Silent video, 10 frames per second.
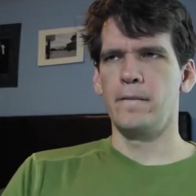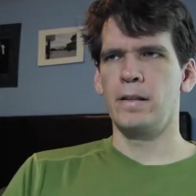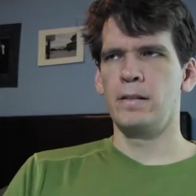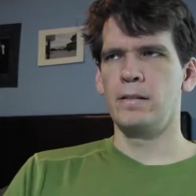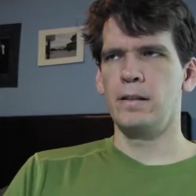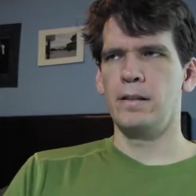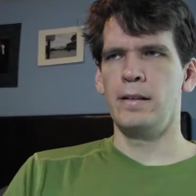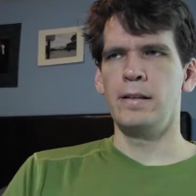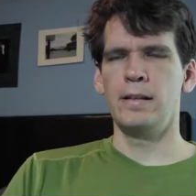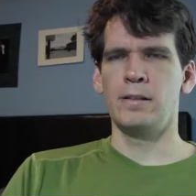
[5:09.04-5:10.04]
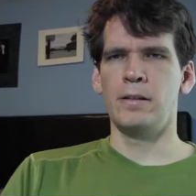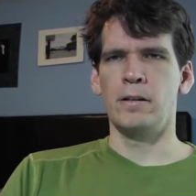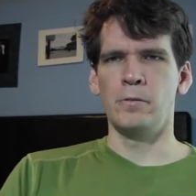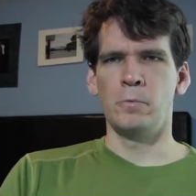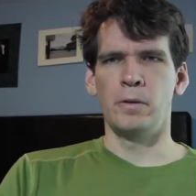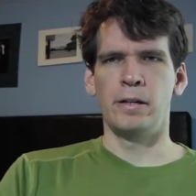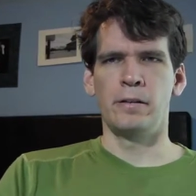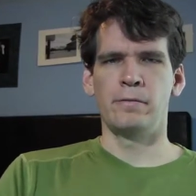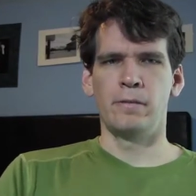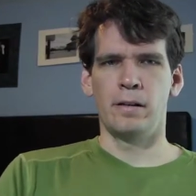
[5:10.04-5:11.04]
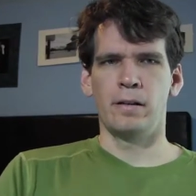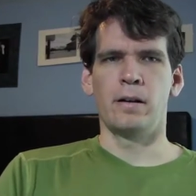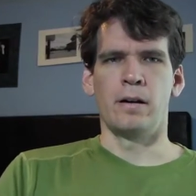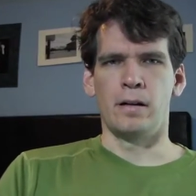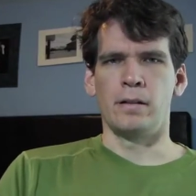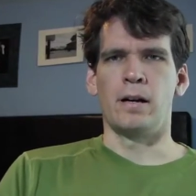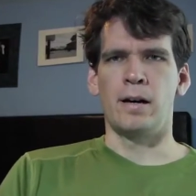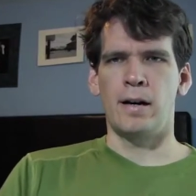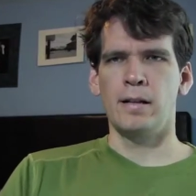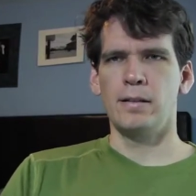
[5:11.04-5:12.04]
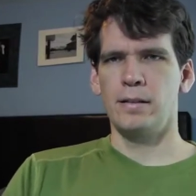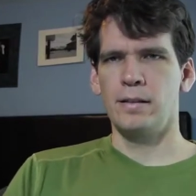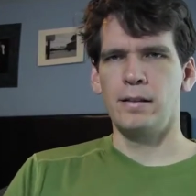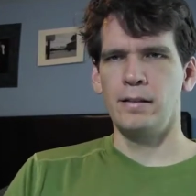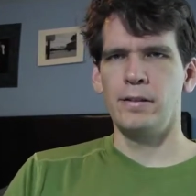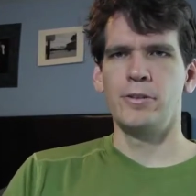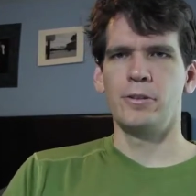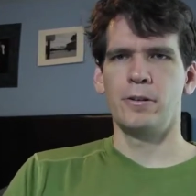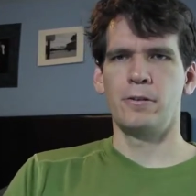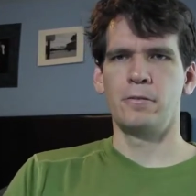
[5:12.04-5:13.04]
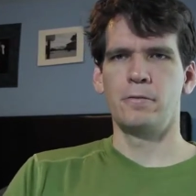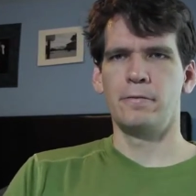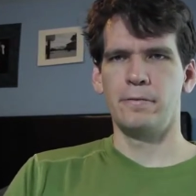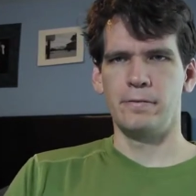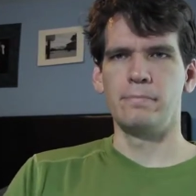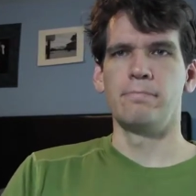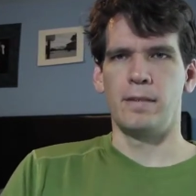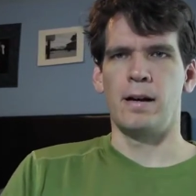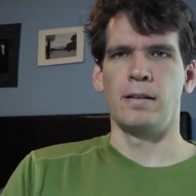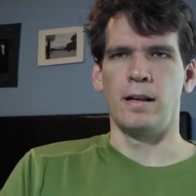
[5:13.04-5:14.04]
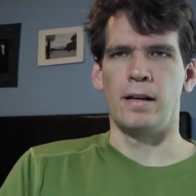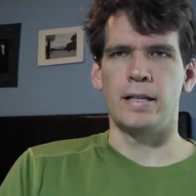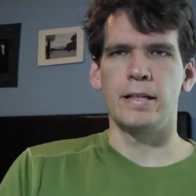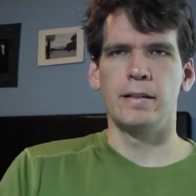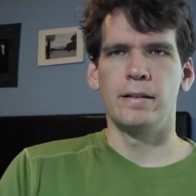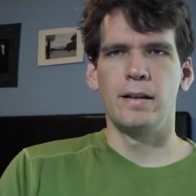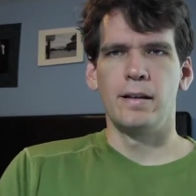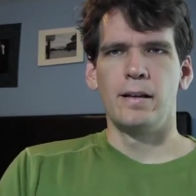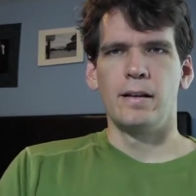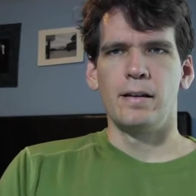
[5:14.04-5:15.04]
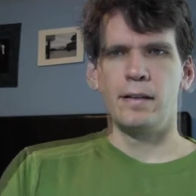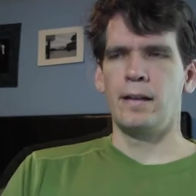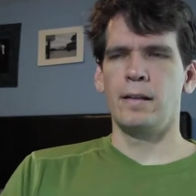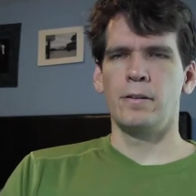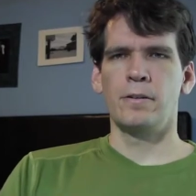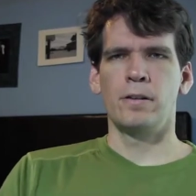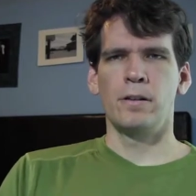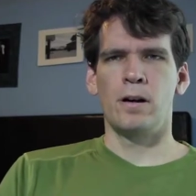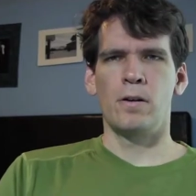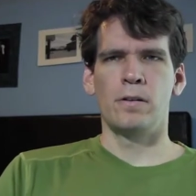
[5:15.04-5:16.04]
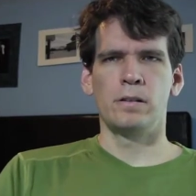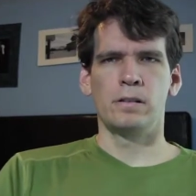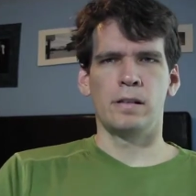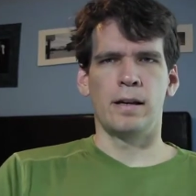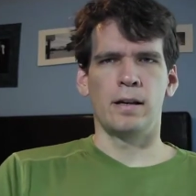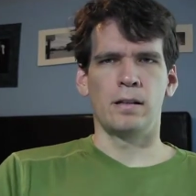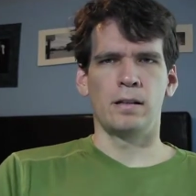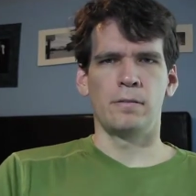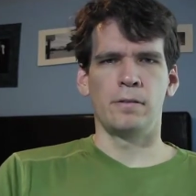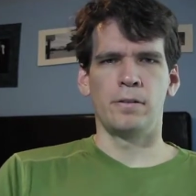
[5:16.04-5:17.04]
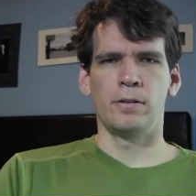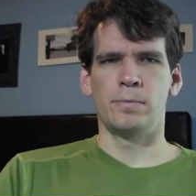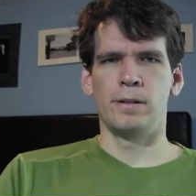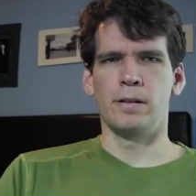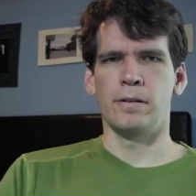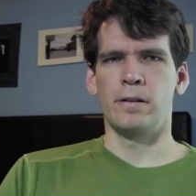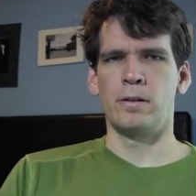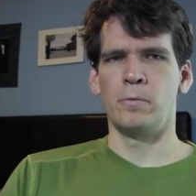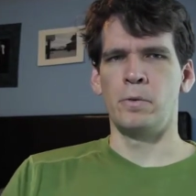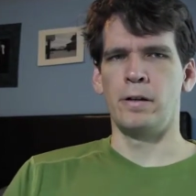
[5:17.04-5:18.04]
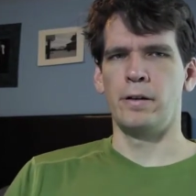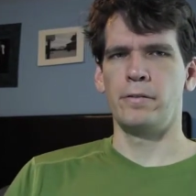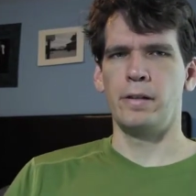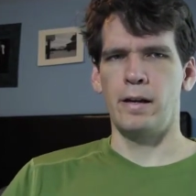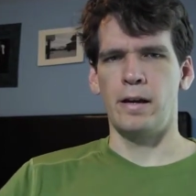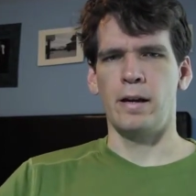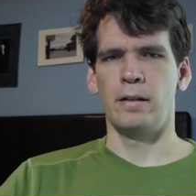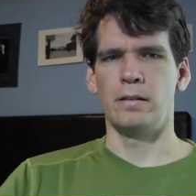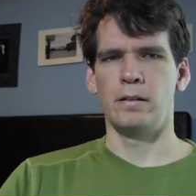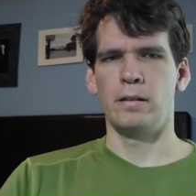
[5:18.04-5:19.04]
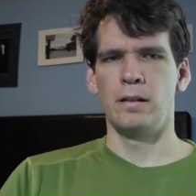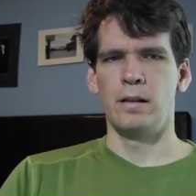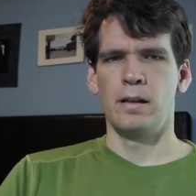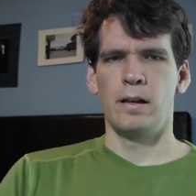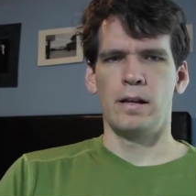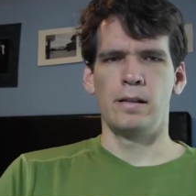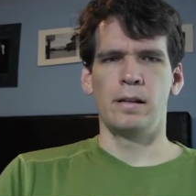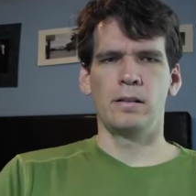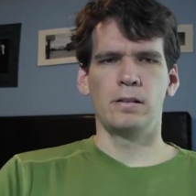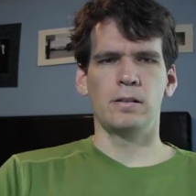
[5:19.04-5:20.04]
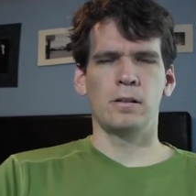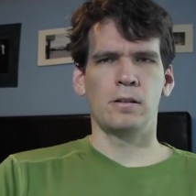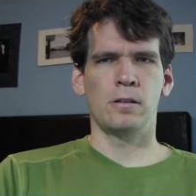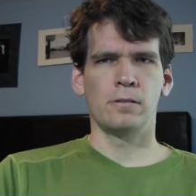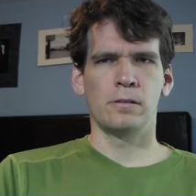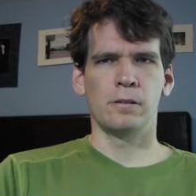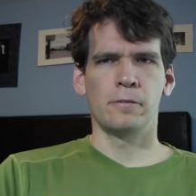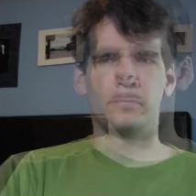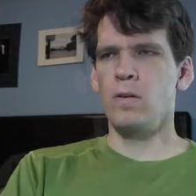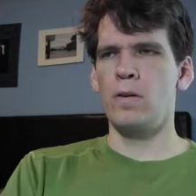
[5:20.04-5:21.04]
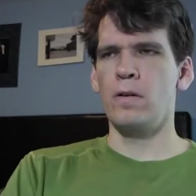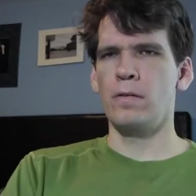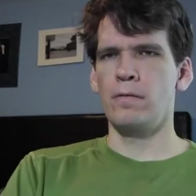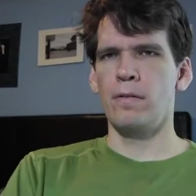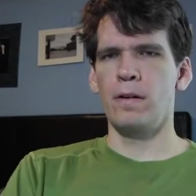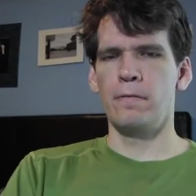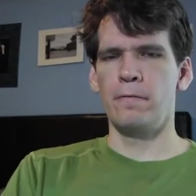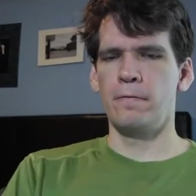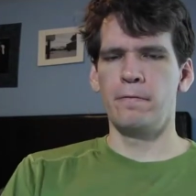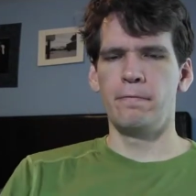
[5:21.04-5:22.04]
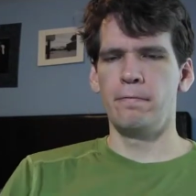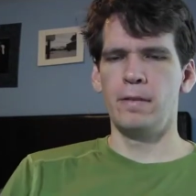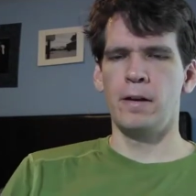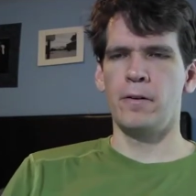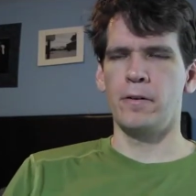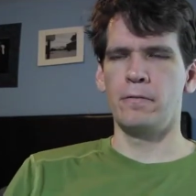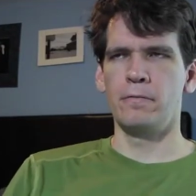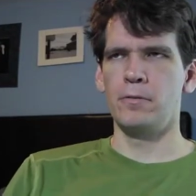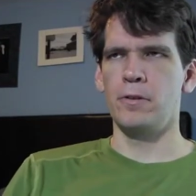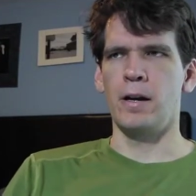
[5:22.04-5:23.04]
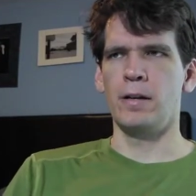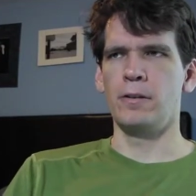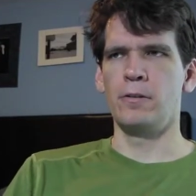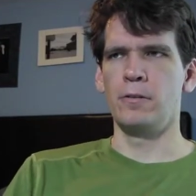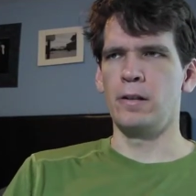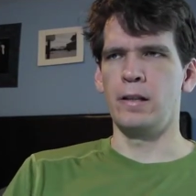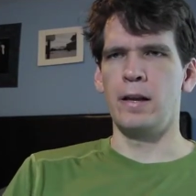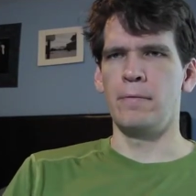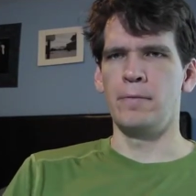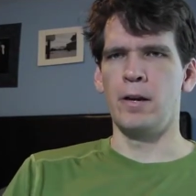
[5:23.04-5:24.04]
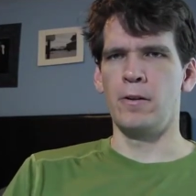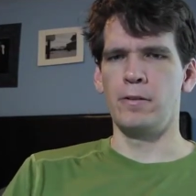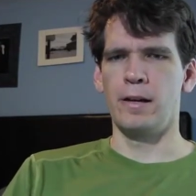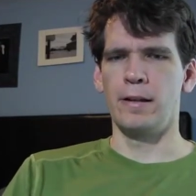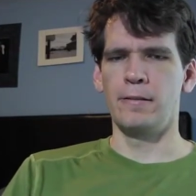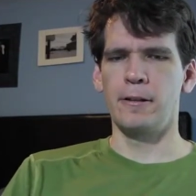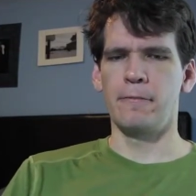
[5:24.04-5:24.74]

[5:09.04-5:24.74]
because uh, he is called weird a lot in the show, a lot. And I couldn't always tell if he was being called weird as an insult or if they were trying to let him know that